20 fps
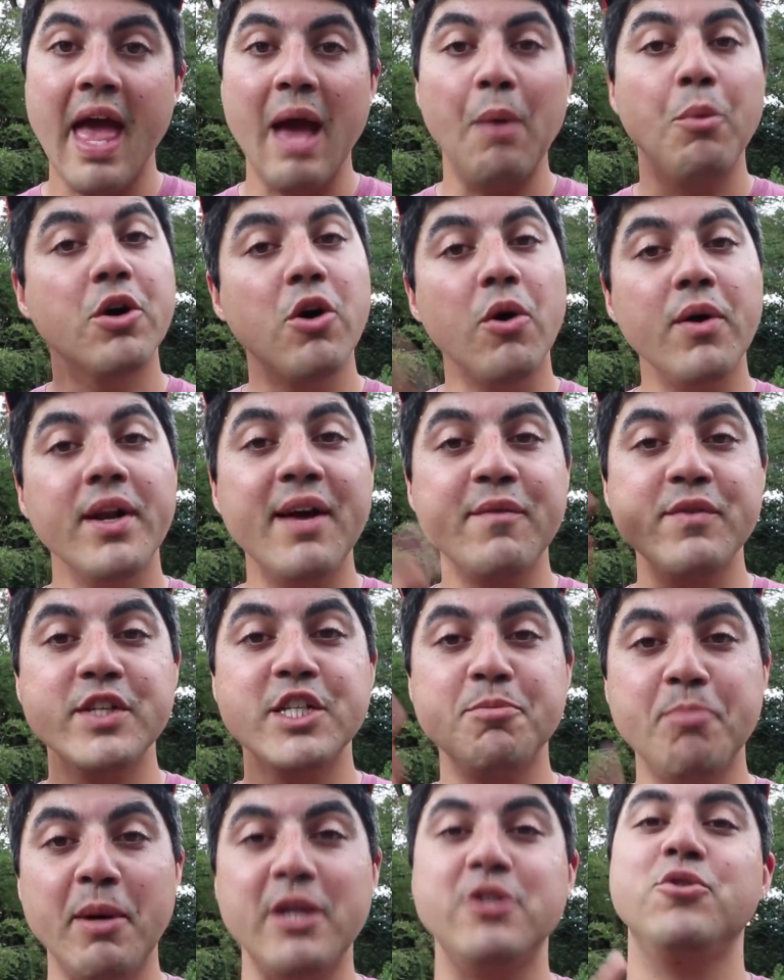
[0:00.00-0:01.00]
And we're going to have a
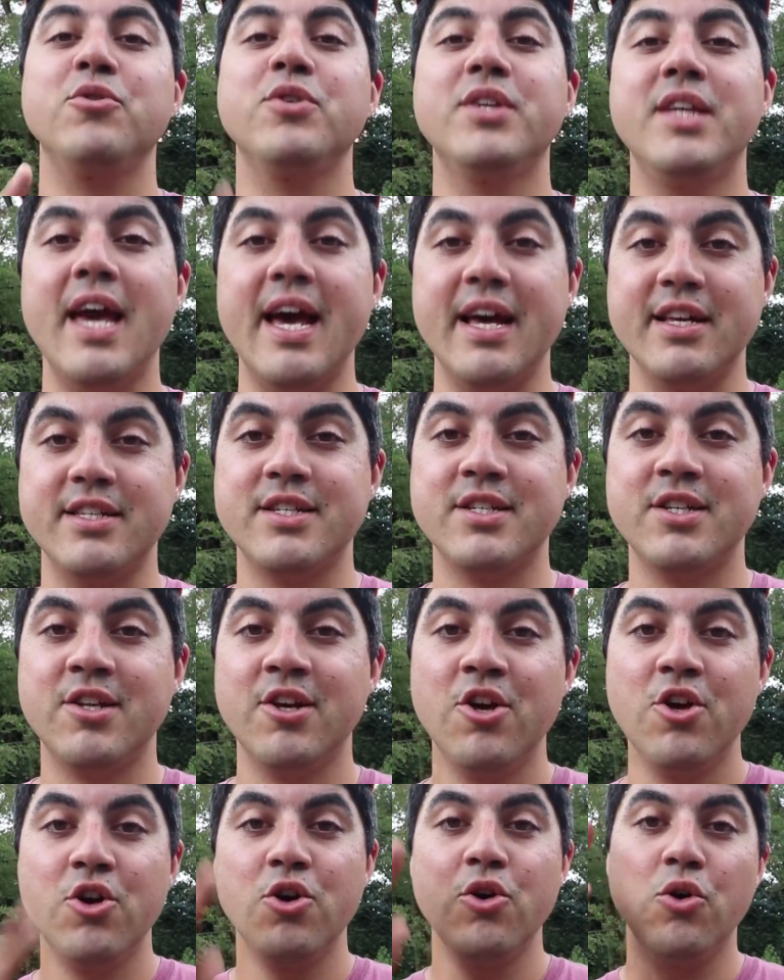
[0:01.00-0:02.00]
special guest
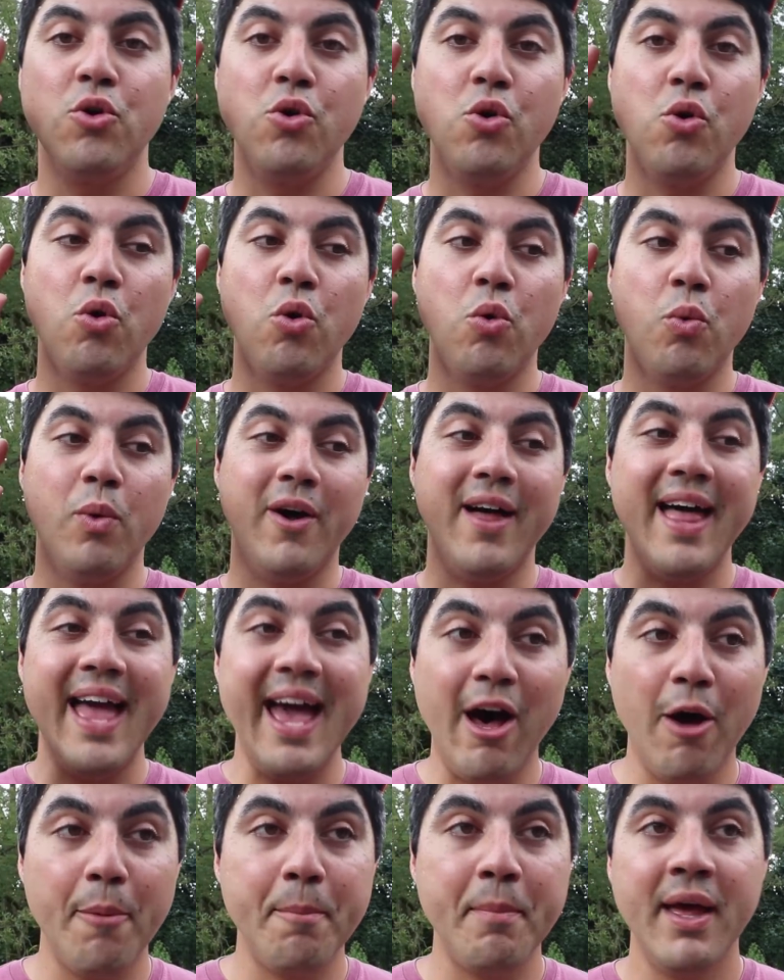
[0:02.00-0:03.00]
who will
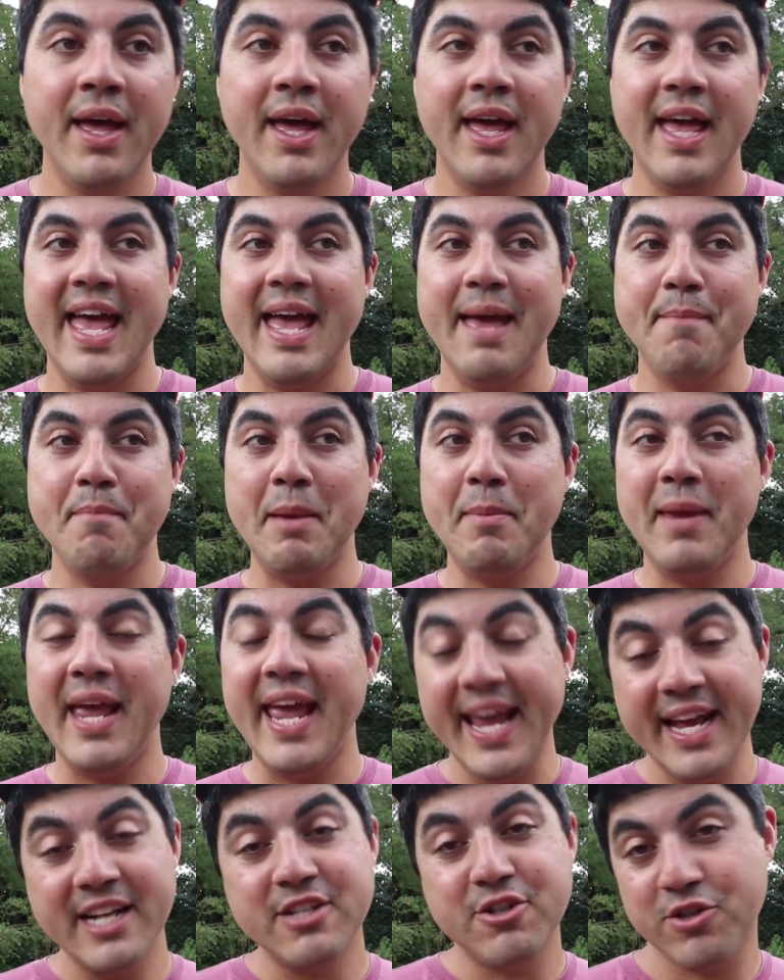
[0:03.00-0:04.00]
help maybe
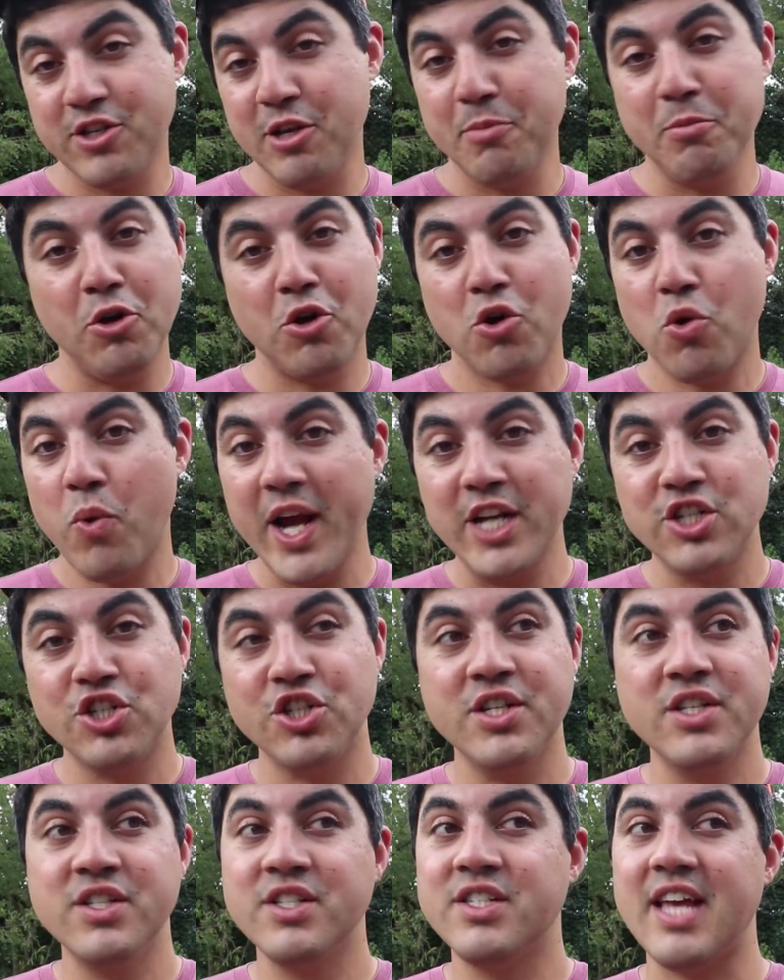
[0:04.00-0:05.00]
answer some of your
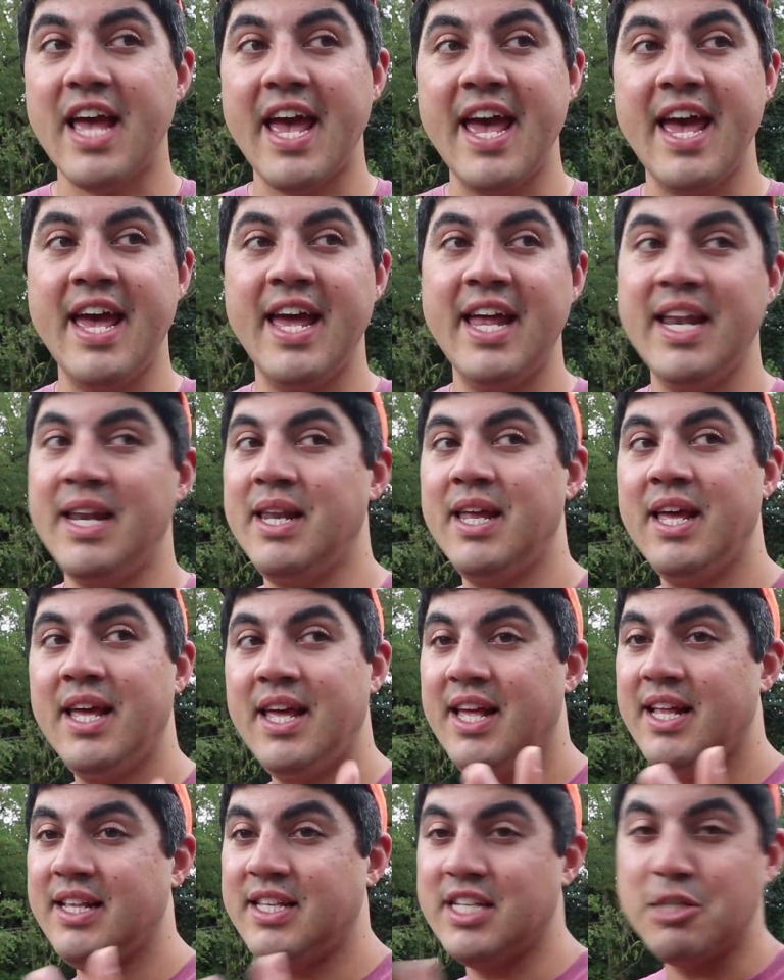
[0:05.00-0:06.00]
questions and
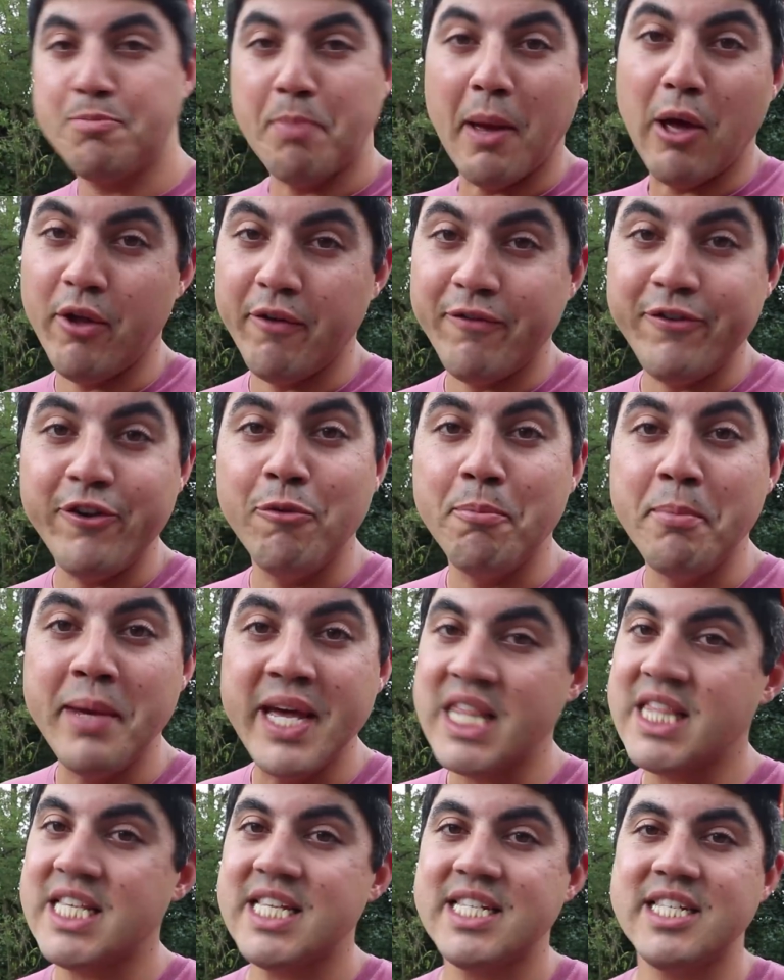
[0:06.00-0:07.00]
dispel a few
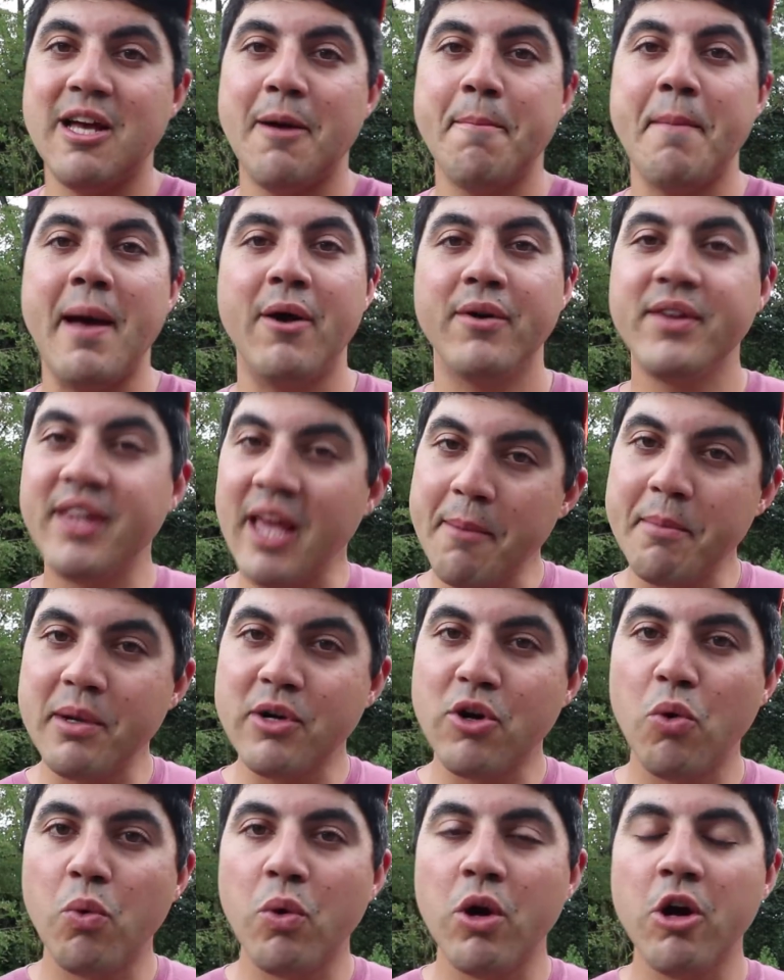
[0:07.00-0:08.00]
myths about
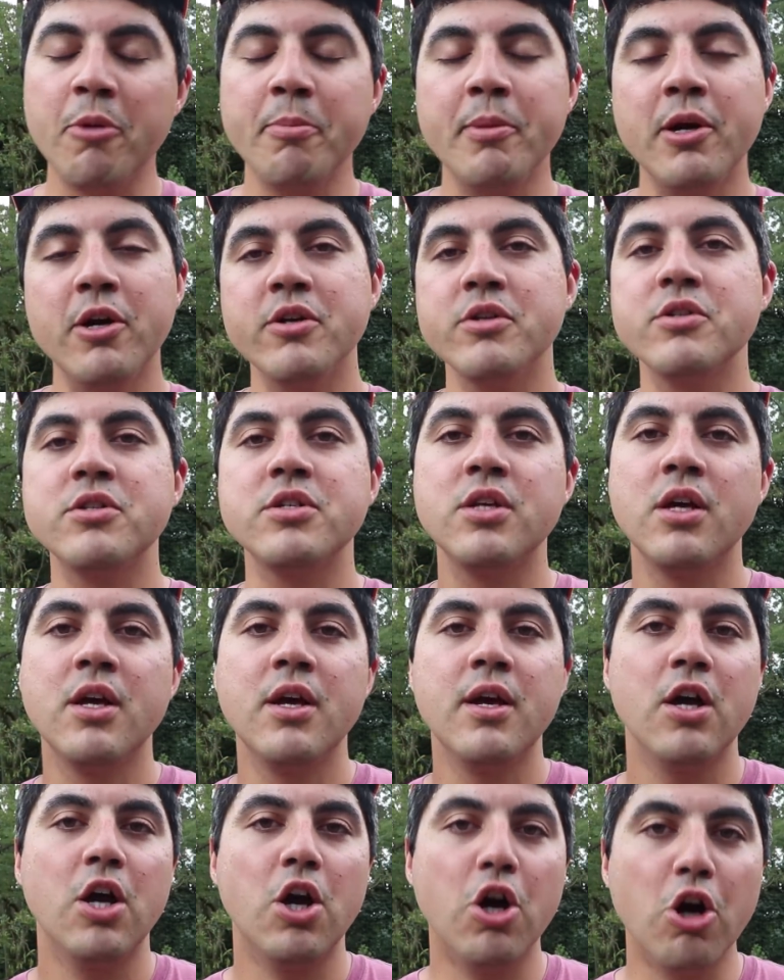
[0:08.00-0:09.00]
chemical wormers,
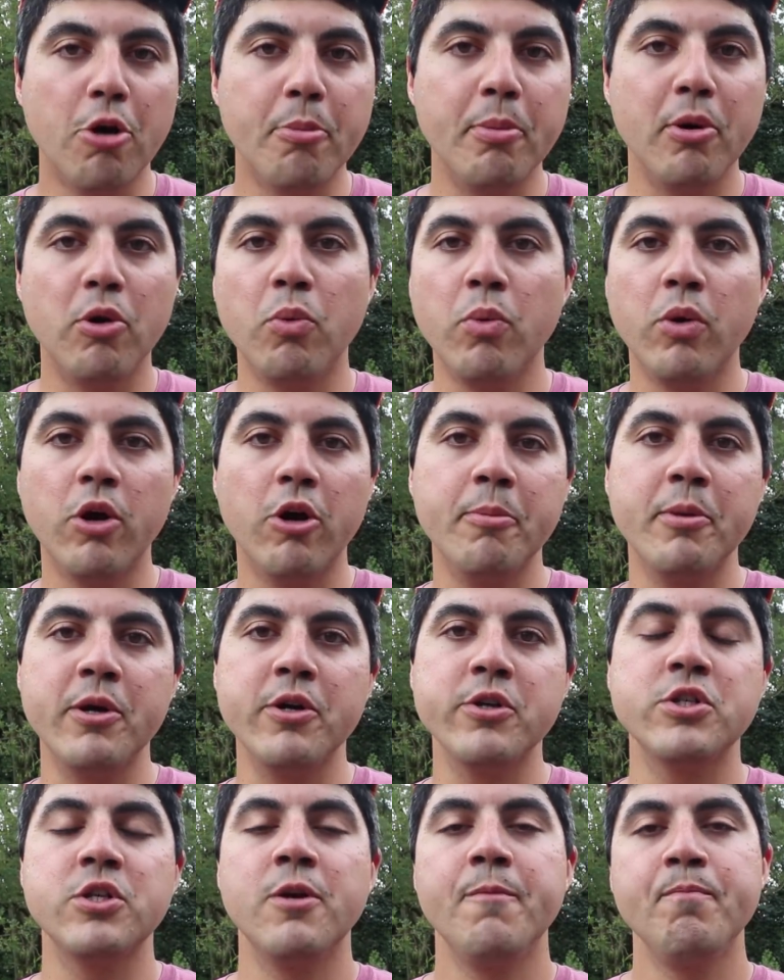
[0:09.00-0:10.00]
herbal
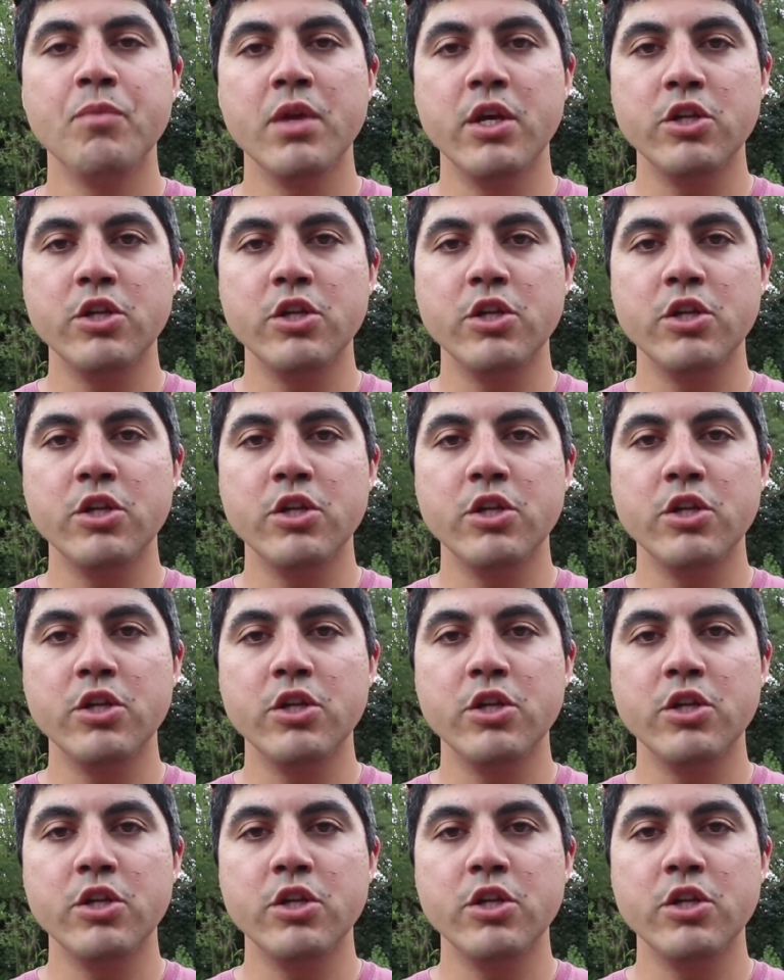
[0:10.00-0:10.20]
wormers.